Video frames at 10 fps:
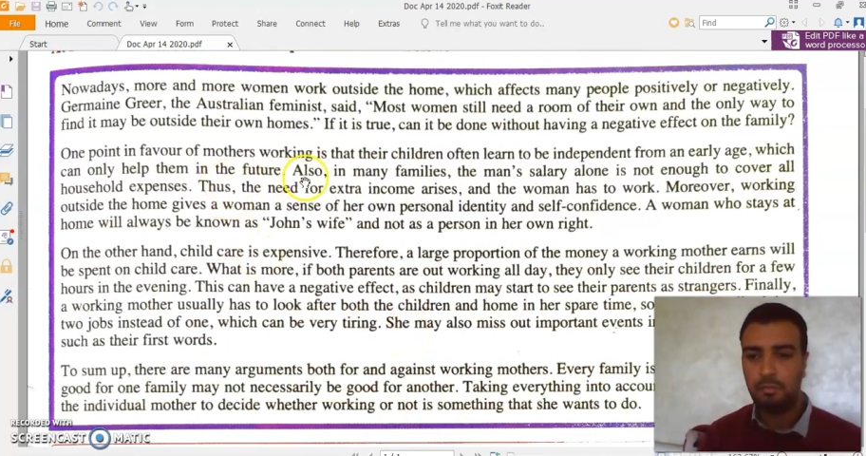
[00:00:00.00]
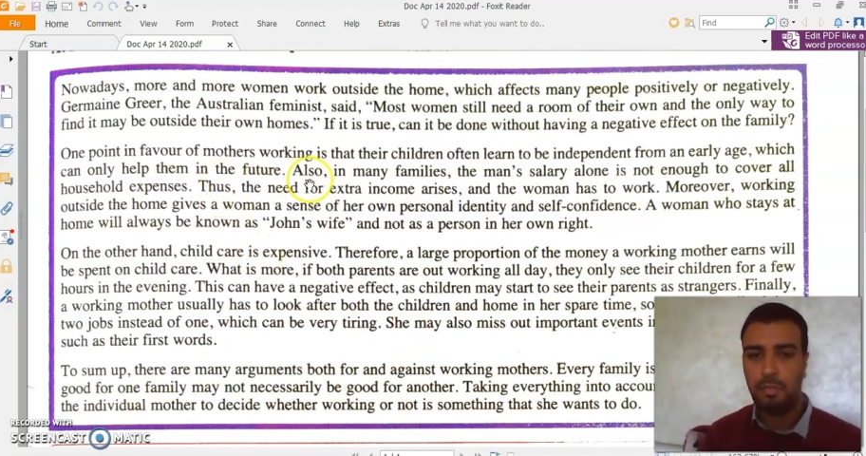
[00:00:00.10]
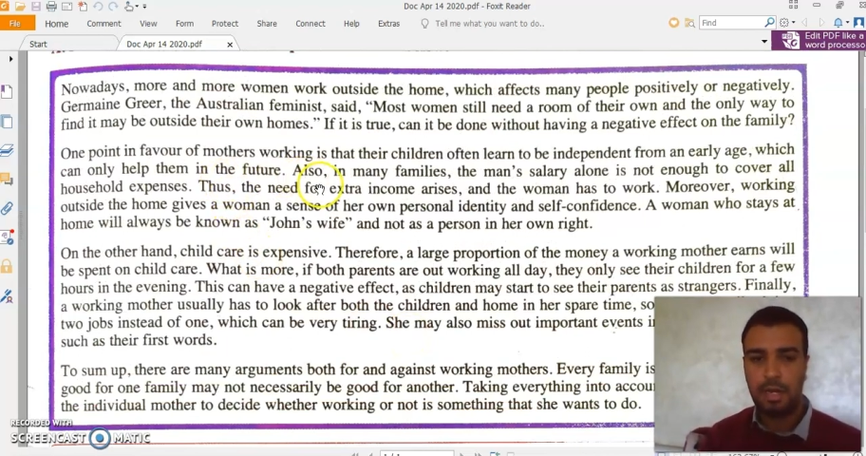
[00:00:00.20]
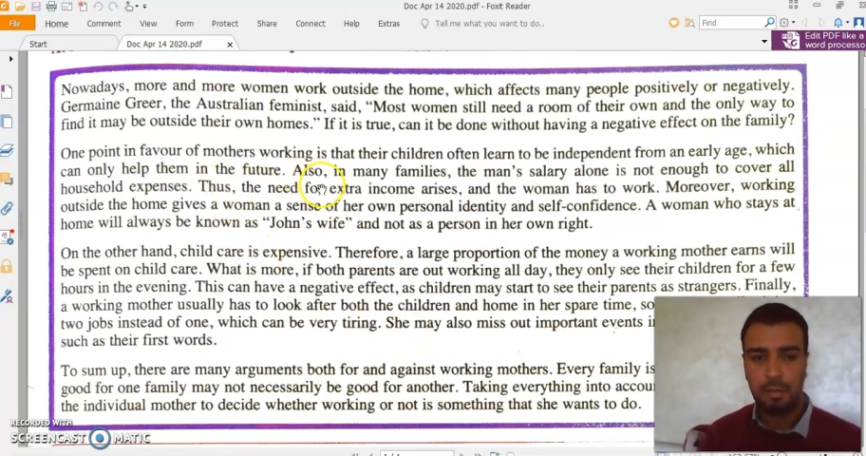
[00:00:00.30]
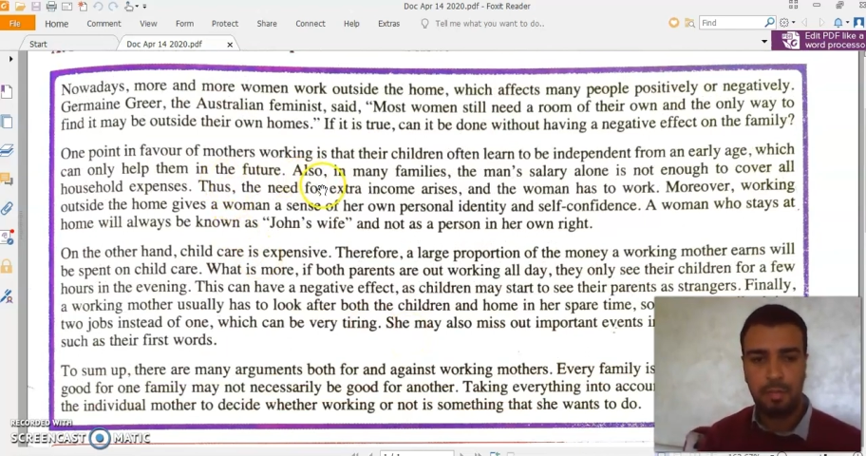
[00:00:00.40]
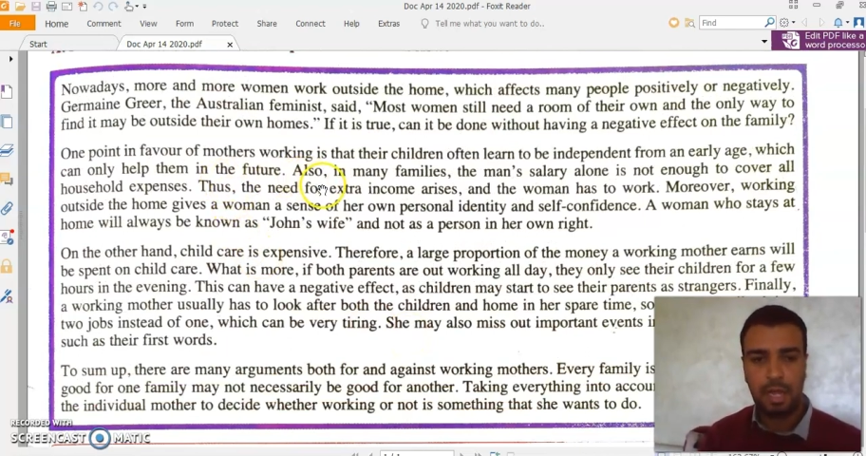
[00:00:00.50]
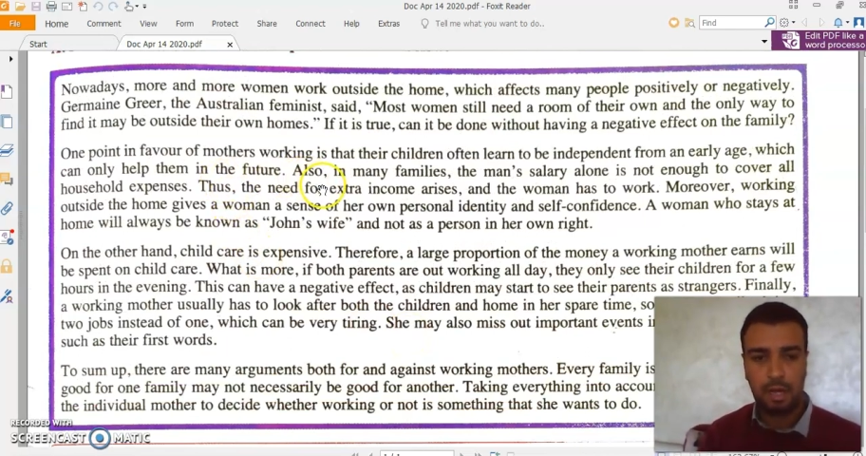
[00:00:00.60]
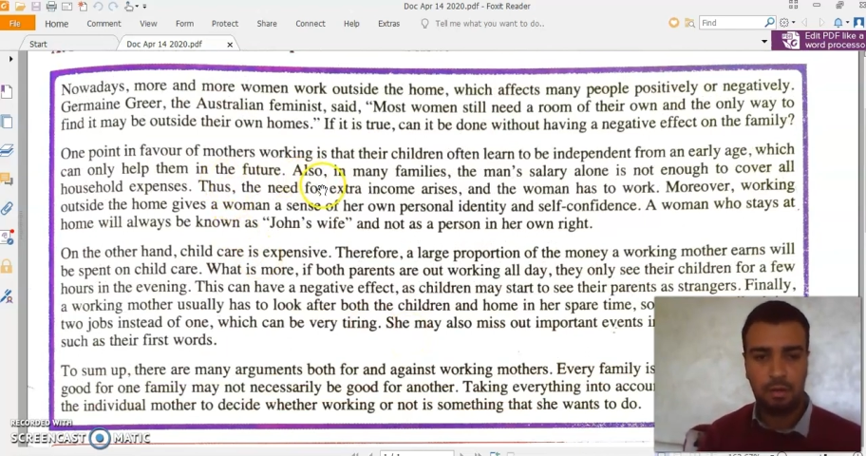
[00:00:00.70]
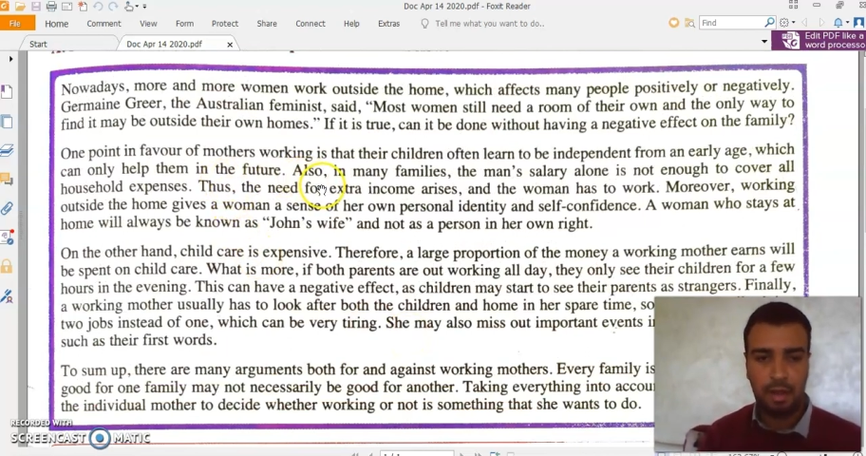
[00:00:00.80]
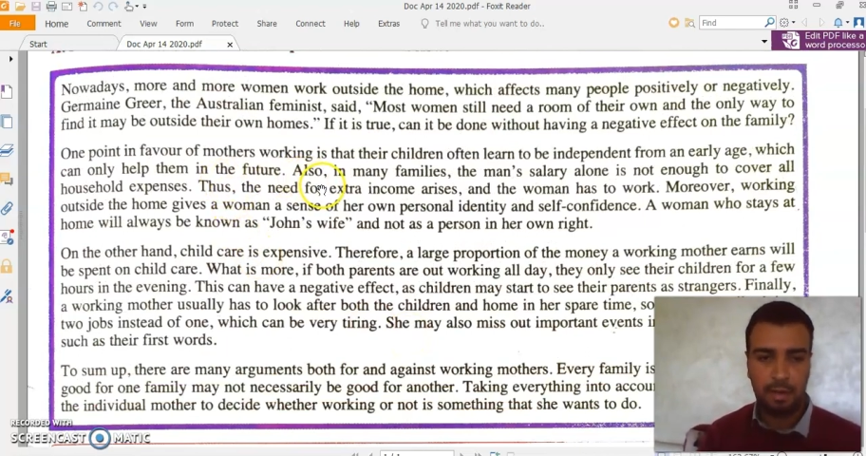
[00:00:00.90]
body
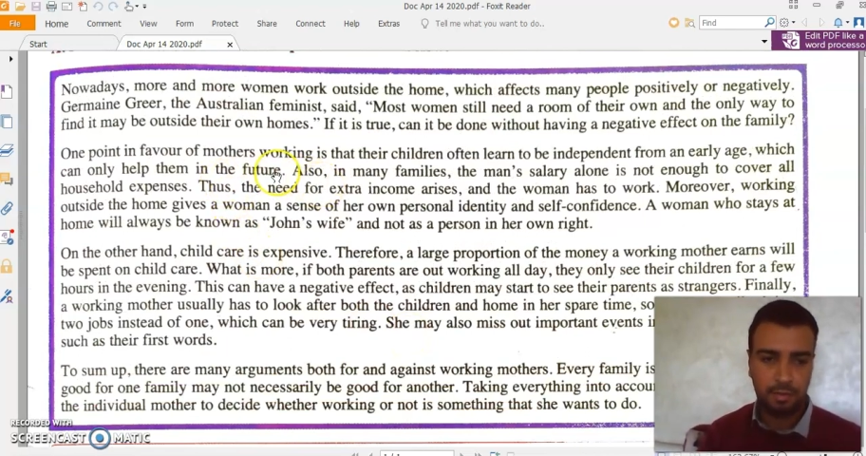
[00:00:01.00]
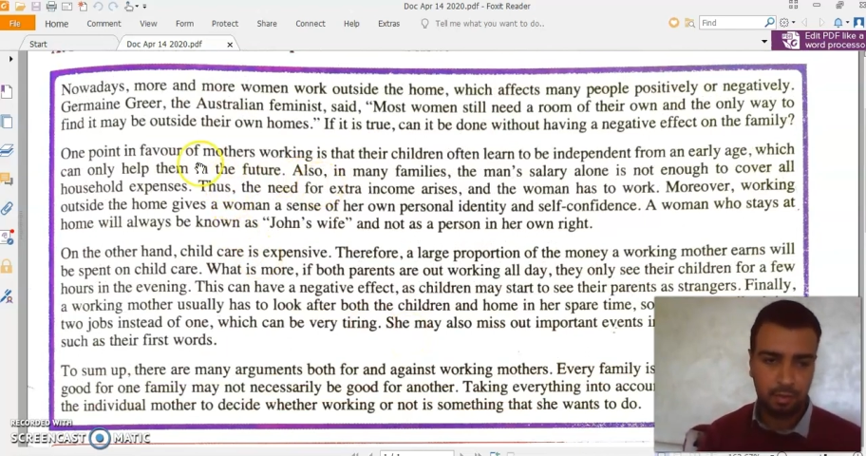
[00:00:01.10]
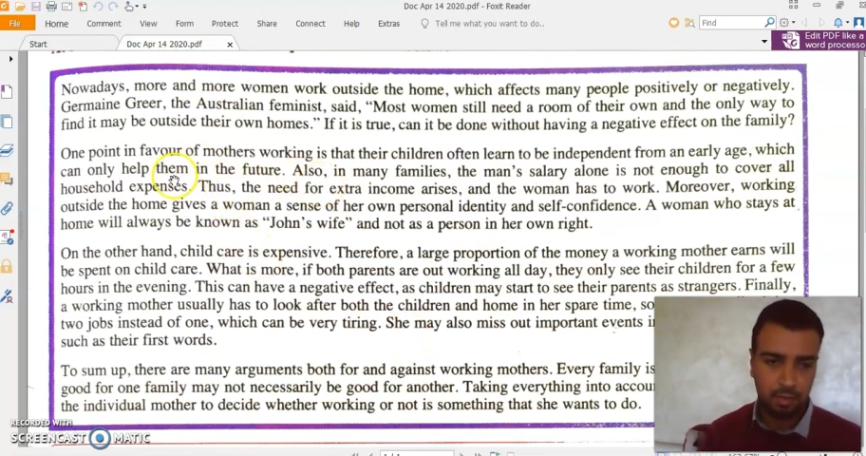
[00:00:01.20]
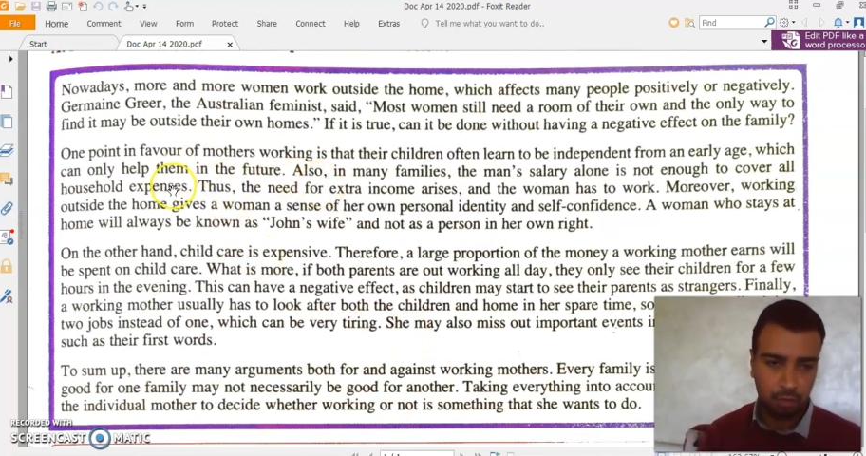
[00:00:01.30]
paragraphs,